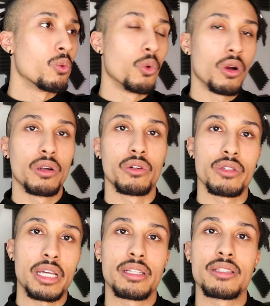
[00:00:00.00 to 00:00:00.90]
word
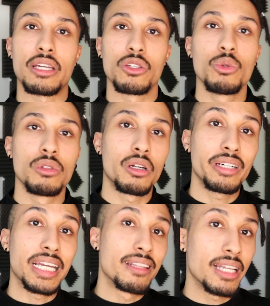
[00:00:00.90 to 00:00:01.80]
or sentence that you
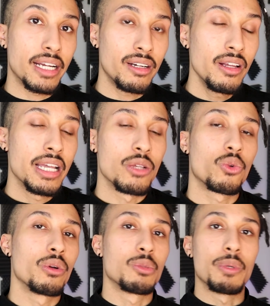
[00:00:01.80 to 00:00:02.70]
learn in there
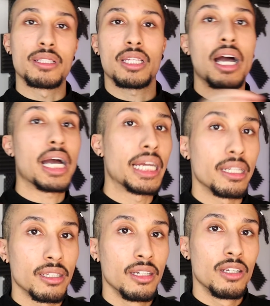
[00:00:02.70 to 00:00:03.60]
is going to be
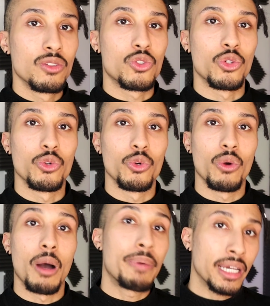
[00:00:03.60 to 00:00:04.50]
tied
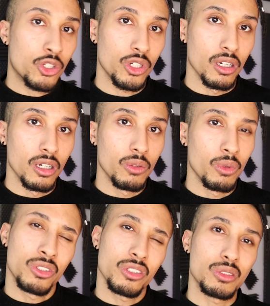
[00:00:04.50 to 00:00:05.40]
to a picture
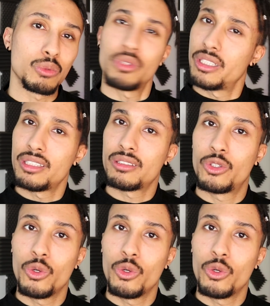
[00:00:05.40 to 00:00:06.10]
which is really